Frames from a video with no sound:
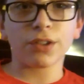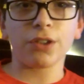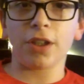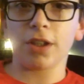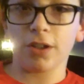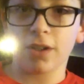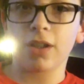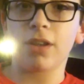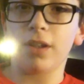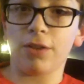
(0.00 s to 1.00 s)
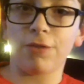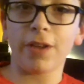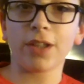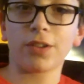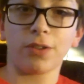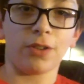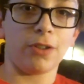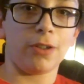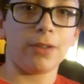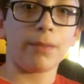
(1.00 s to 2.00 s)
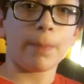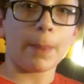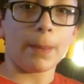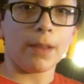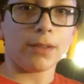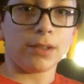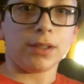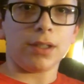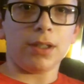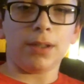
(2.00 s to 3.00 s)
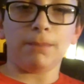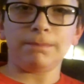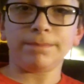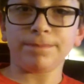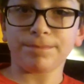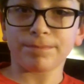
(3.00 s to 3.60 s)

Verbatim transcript: so yeah, the, the effects are good. Um,